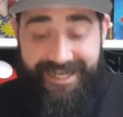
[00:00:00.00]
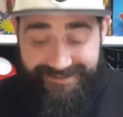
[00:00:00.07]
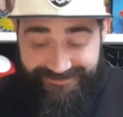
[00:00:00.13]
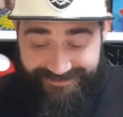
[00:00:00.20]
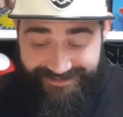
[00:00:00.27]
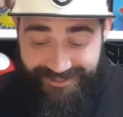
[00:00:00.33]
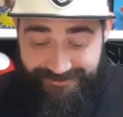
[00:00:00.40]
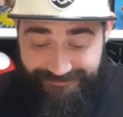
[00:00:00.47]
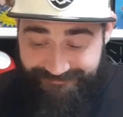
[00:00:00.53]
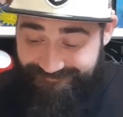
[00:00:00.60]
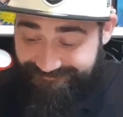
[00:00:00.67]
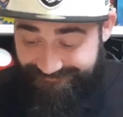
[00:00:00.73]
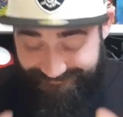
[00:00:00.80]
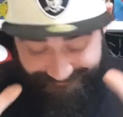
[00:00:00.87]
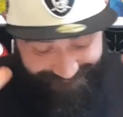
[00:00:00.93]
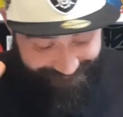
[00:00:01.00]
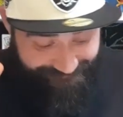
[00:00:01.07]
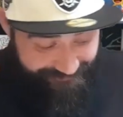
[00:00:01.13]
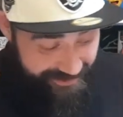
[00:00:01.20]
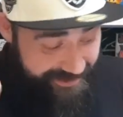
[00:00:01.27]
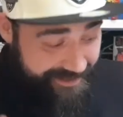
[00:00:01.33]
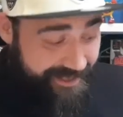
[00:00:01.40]
So
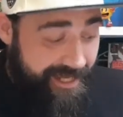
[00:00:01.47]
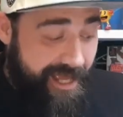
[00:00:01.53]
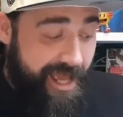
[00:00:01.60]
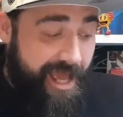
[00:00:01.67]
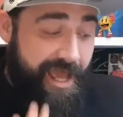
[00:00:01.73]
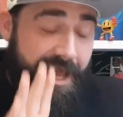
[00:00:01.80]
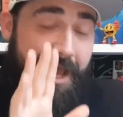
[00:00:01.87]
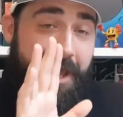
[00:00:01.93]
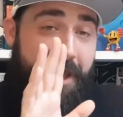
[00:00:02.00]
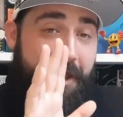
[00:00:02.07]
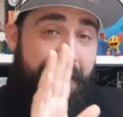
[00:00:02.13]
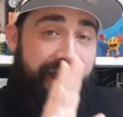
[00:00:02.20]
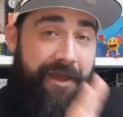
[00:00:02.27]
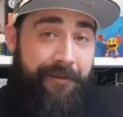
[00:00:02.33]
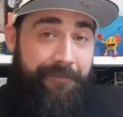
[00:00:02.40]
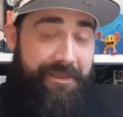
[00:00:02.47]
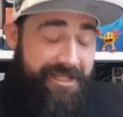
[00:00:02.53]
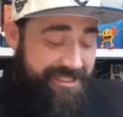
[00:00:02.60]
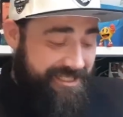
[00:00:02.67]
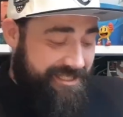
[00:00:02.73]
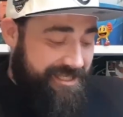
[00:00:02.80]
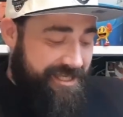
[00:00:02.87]
brilliant. But
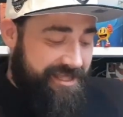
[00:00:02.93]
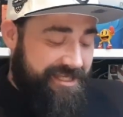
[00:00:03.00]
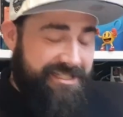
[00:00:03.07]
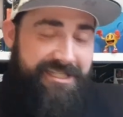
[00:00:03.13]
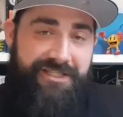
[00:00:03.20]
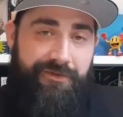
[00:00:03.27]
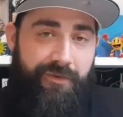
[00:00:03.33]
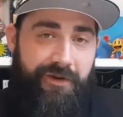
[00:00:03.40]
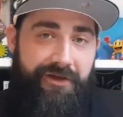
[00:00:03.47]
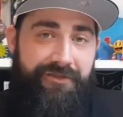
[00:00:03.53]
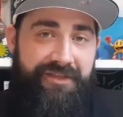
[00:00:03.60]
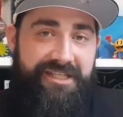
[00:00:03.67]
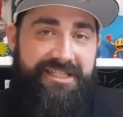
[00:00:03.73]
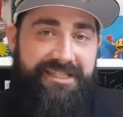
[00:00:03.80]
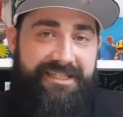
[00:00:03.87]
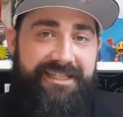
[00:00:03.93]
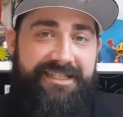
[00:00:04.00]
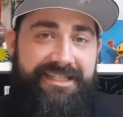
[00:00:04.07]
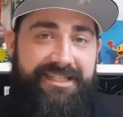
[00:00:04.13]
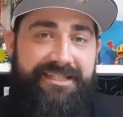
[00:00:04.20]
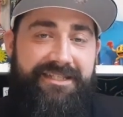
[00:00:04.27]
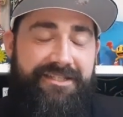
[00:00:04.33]
this is the one.
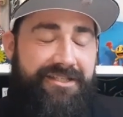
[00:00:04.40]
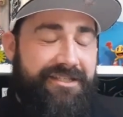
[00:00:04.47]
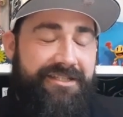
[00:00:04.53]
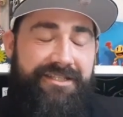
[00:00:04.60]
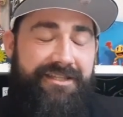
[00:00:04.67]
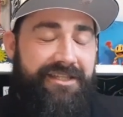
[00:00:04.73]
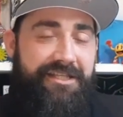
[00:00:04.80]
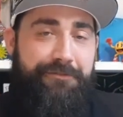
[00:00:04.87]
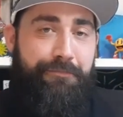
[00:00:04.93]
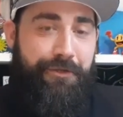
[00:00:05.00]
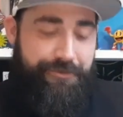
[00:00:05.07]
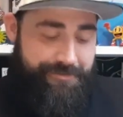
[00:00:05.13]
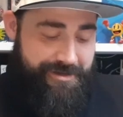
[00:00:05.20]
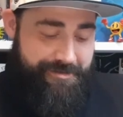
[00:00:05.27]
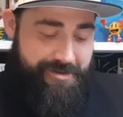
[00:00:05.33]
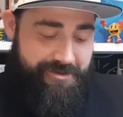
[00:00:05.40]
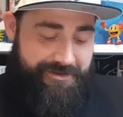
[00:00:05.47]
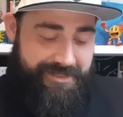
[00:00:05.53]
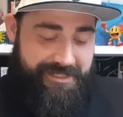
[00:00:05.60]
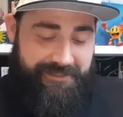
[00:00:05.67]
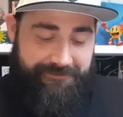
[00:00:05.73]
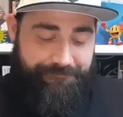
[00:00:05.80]
This blew my
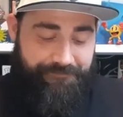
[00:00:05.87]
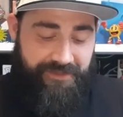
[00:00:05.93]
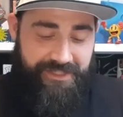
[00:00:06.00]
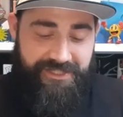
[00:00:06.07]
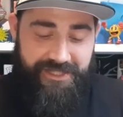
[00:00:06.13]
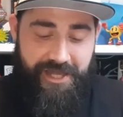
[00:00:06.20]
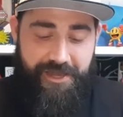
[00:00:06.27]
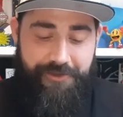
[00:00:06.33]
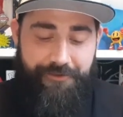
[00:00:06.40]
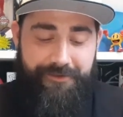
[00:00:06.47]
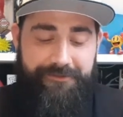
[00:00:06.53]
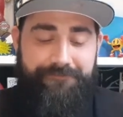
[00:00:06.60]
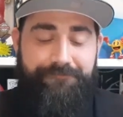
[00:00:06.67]
mind. So